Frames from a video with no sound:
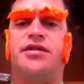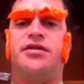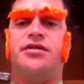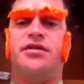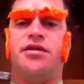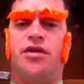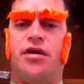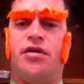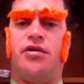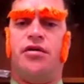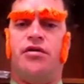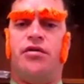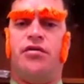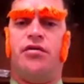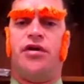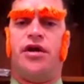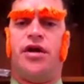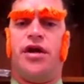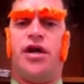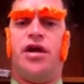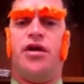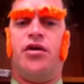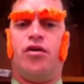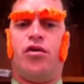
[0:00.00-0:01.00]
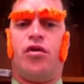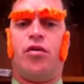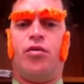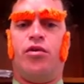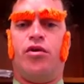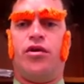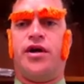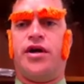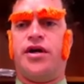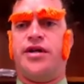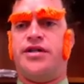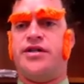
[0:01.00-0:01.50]
total in a
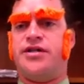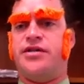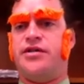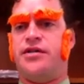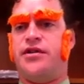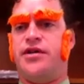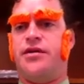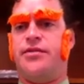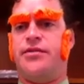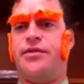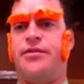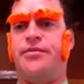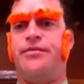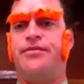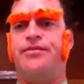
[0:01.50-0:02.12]
normal night's sleep.